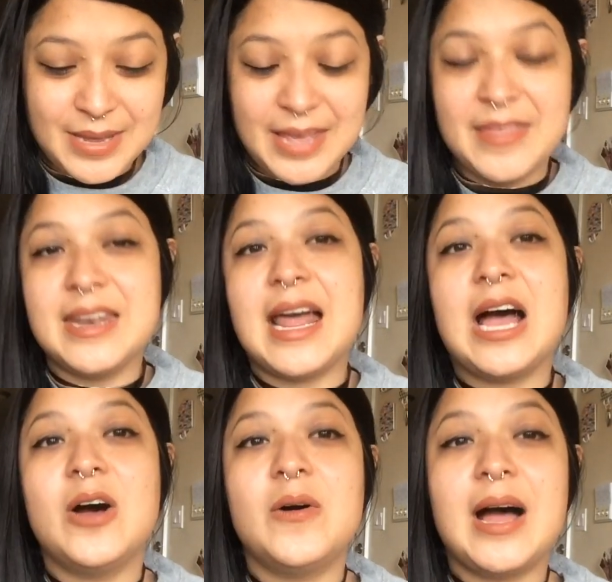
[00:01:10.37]
and then
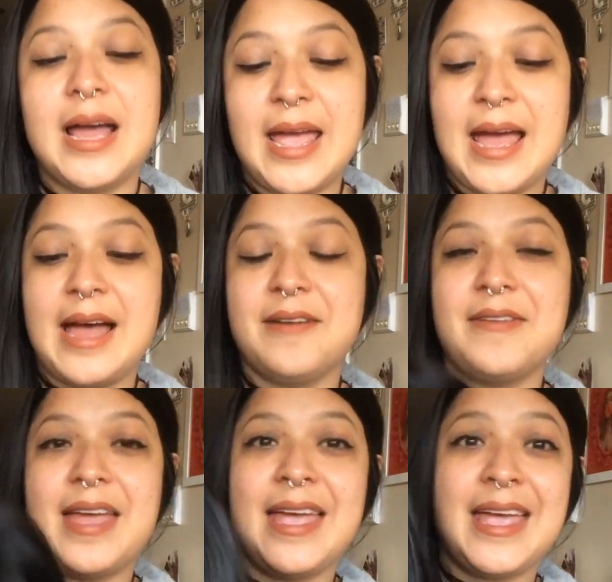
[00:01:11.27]
now I
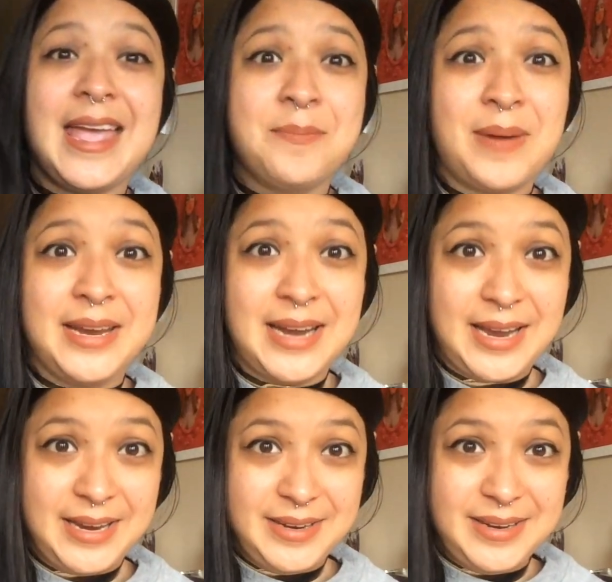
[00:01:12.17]
have a
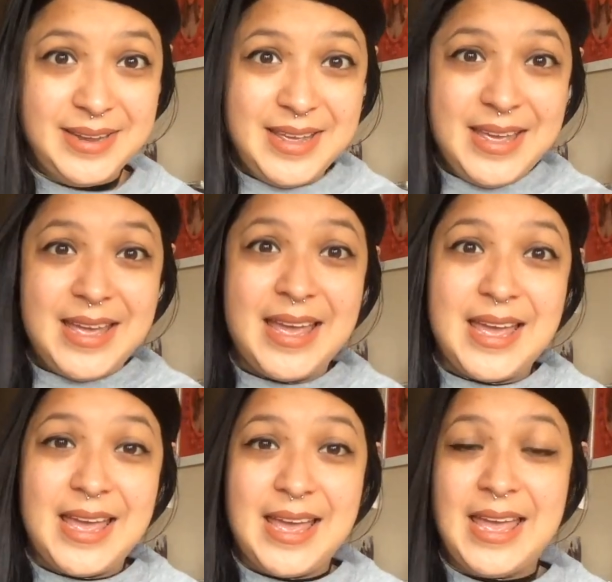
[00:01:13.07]
8x9.
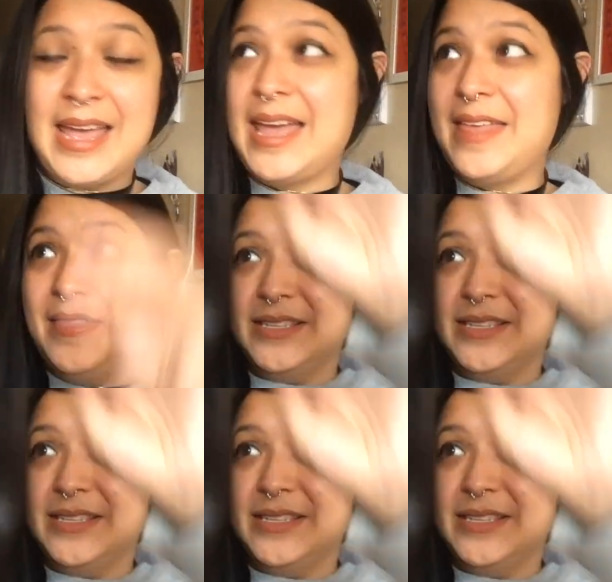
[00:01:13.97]
And